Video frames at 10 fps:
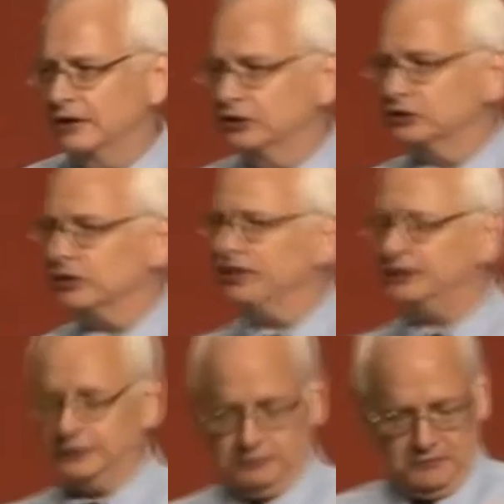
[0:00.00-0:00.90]
The
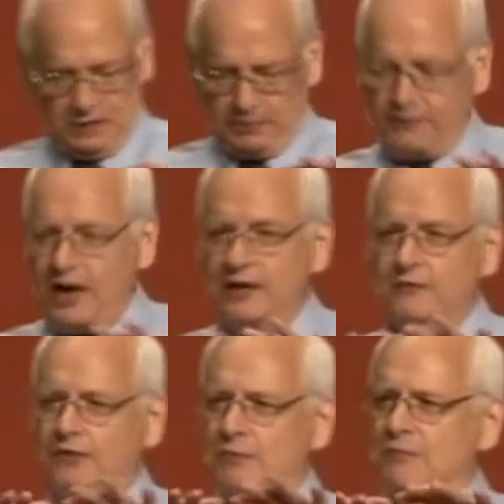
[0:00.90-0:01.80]
strengths, it provided
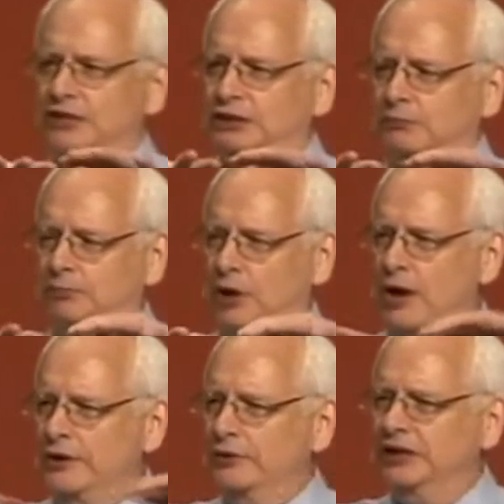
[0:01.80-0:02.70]
for a much
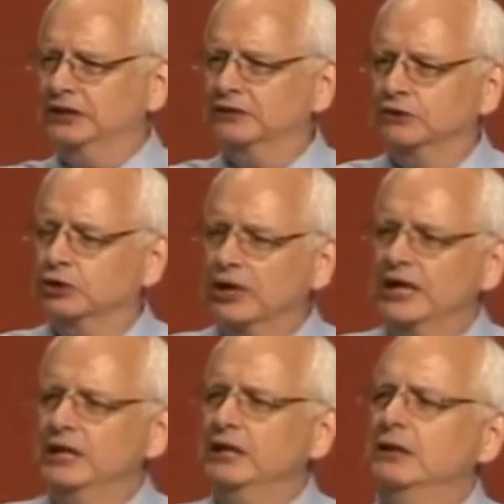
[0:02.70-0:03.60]
broader range of
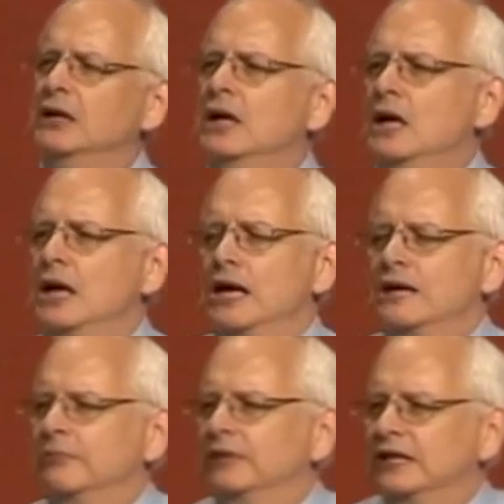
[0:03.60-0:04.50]
training.
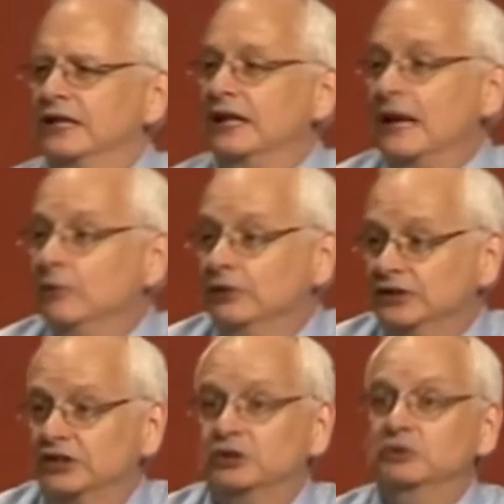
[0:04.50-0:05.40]
It enabled
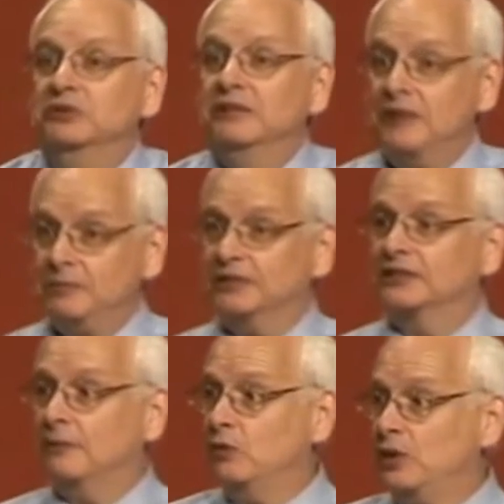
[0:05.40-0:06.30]
us to live up to
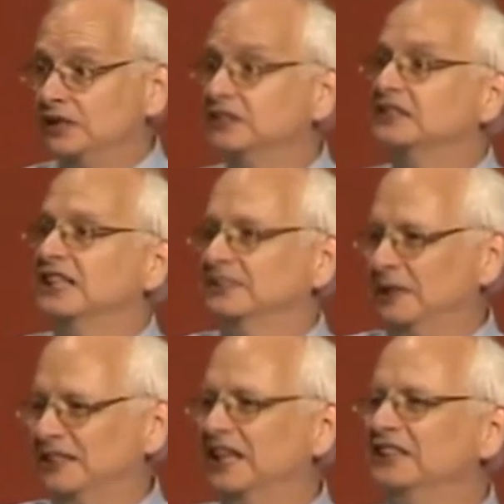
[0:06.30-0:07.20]
some of Wesley's
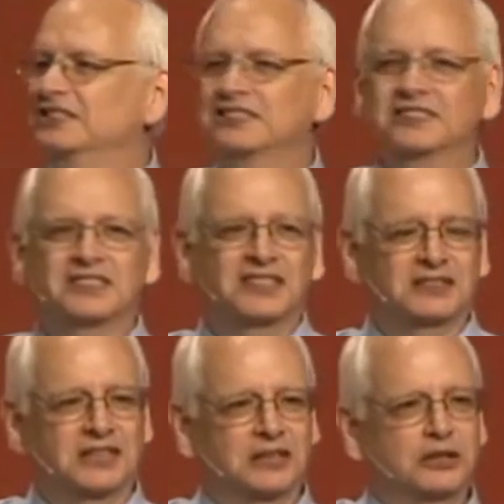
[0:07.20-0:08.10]
expectations
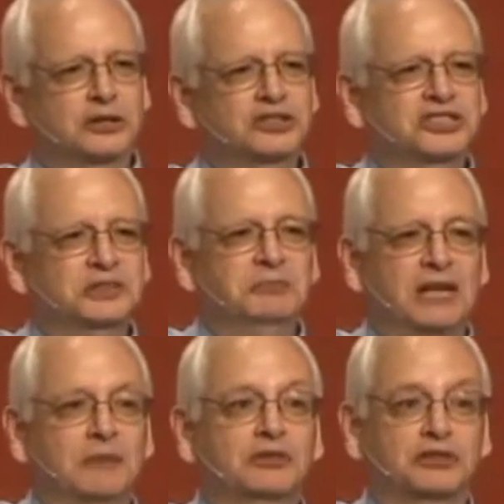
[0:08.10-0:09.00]
that clergy
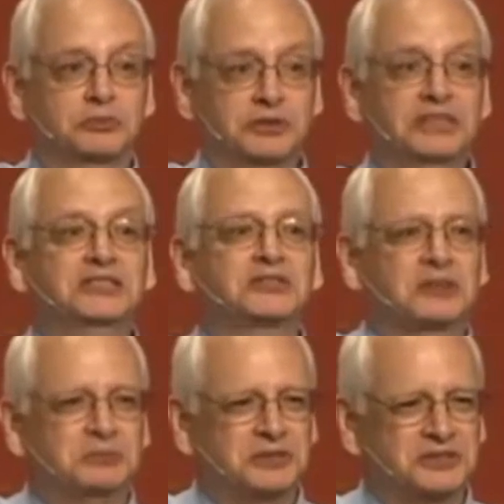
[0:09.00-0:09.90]
be able to read
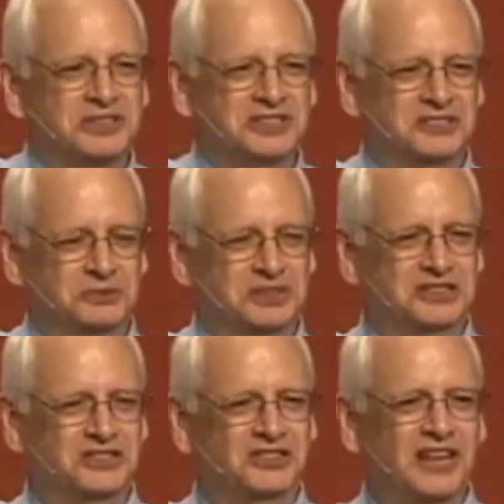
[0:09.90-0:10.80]
Scripture in its
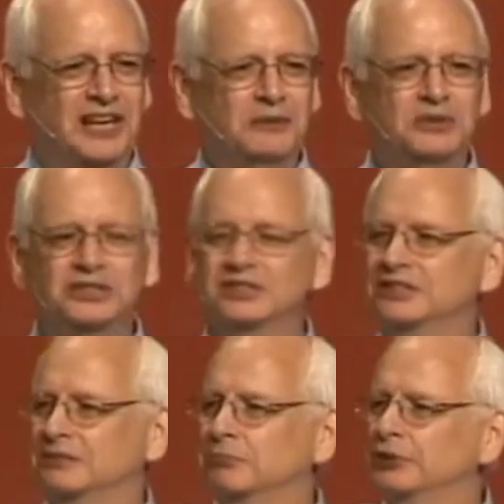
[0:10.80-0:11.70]
original
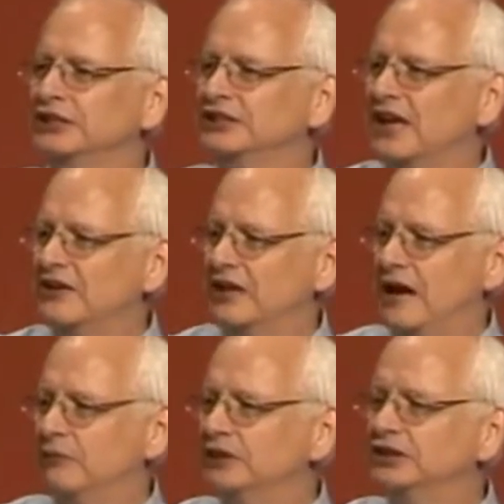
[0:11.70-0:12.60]
languages and preach out of
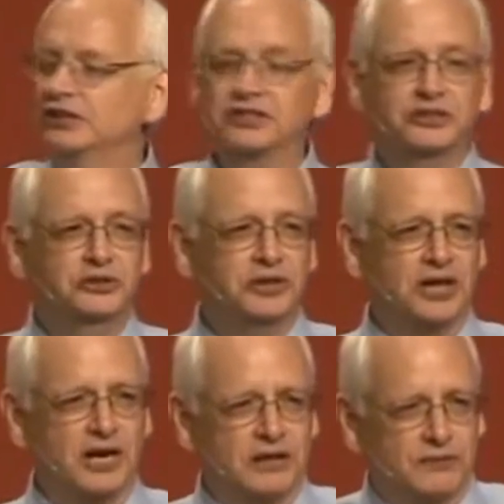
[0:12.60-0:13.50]
that richness, do the
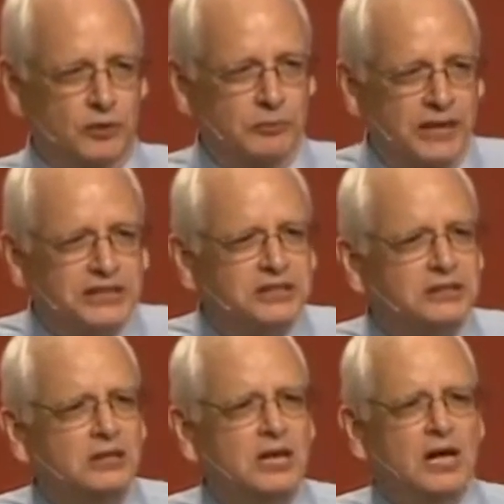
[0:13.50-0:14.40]
kind of
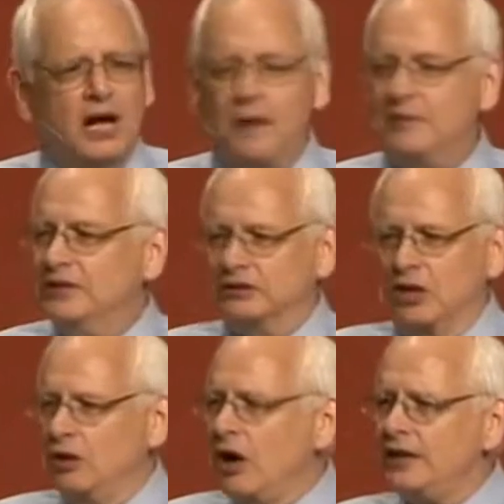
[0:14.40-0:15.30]
formation. I mean, there's a
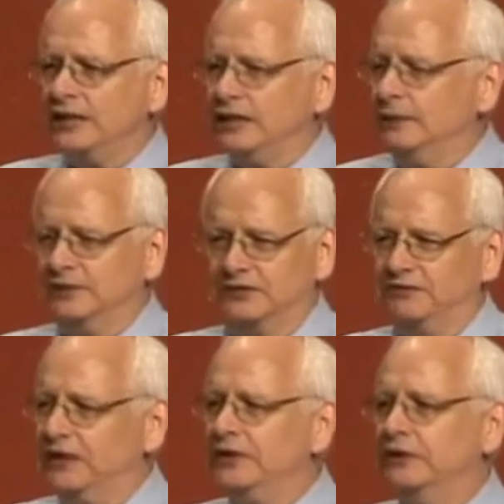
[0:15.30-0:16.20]
lot that comes that's
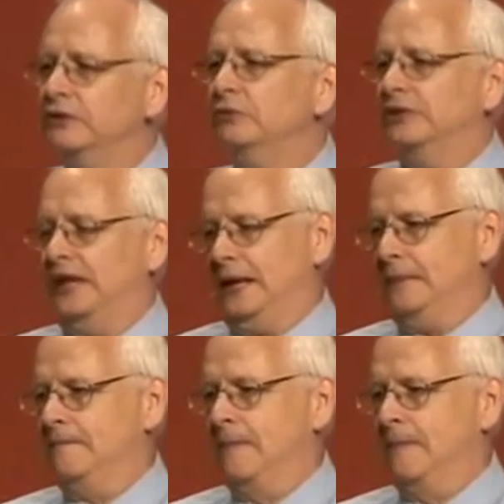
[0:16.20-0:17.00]
very good with that.